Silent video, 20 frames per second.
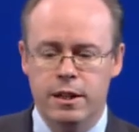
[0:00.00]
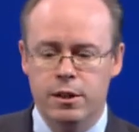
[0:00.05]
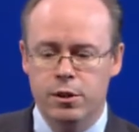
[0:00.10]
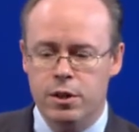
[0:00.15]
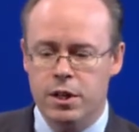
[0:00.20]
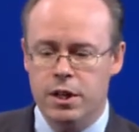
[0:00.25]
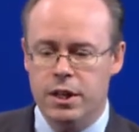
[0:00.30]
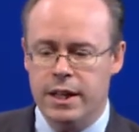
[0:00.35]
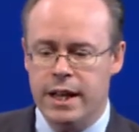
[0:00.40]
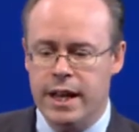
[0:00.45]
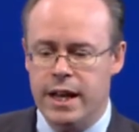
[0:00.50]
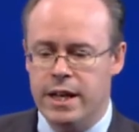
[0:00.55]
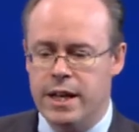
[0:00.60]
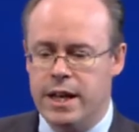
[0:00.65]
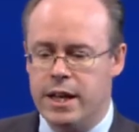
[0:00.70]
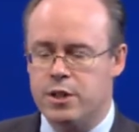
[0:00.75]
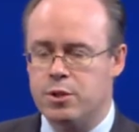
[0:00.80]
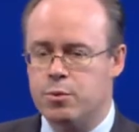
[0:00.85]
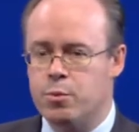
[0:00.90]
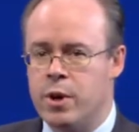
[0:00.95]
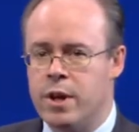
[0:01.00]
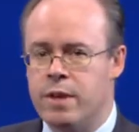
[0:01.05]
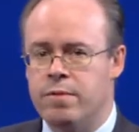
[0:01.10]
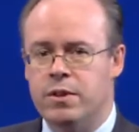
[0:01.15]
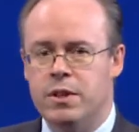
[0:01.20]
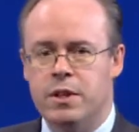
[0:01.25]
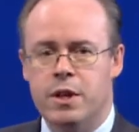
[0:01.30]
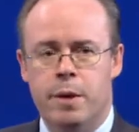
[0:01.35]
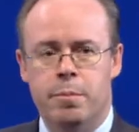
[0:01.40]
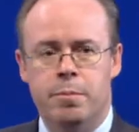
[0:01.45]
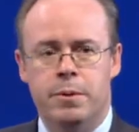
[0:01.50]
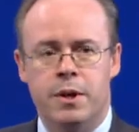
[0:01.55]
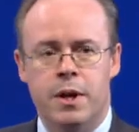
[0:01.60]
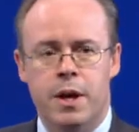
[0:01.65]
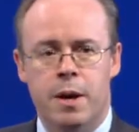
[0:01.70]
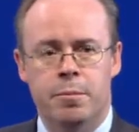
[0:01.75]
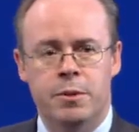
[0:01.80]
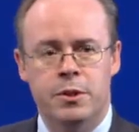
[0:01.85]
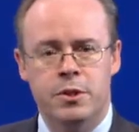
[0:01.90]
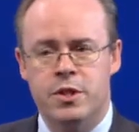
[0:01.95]
looking at that next wave and the
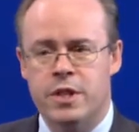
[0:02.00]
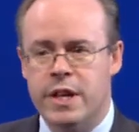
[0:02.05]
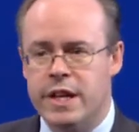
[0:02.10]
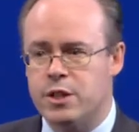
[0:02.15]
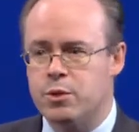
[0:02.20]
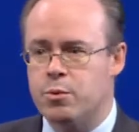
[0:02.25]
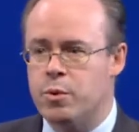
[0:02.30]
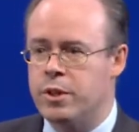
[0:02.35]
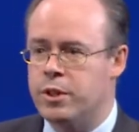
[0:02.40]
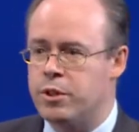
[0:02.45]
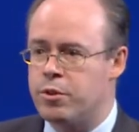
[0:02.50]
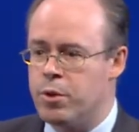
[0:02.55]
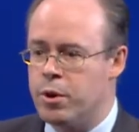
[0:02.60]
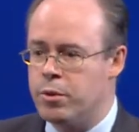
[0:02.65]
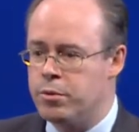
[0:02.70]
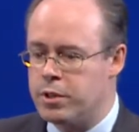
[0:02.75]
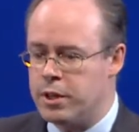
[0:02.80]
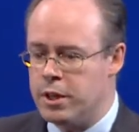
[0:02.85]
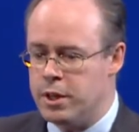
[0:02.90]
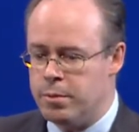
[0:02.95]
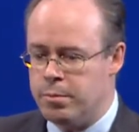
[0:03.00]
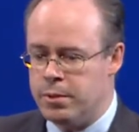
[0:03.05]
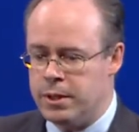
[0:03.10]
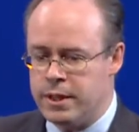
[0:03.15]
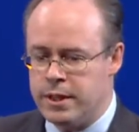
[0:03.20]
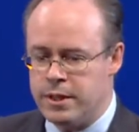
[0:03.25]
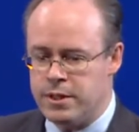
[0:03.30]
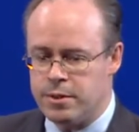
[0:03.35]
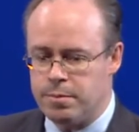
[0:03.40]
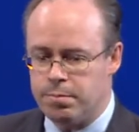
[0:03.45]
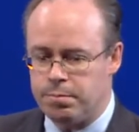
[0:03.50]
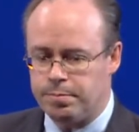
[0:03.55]
up-and-comers, that's where the growth globally is.